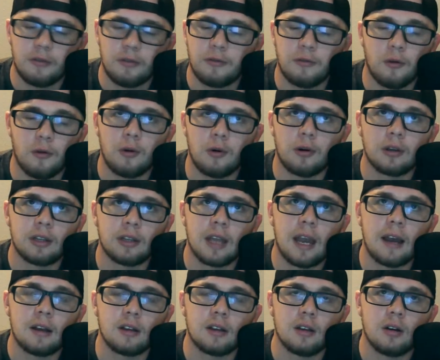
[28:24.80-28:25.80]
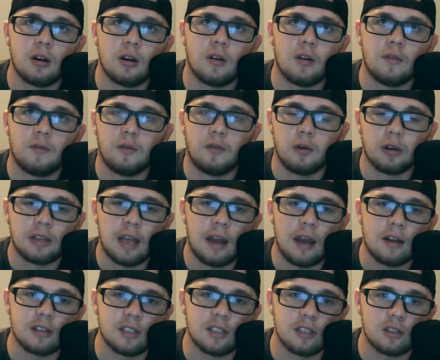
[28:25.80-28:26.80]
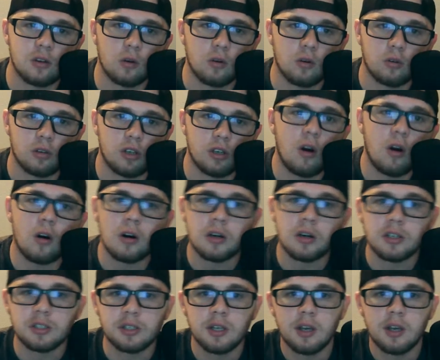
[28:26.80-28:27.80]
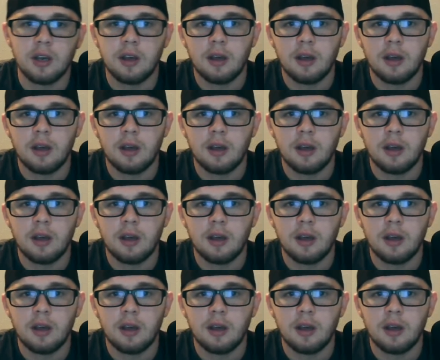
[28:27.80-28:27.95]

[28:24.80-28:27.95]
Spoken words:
4,000 total yards,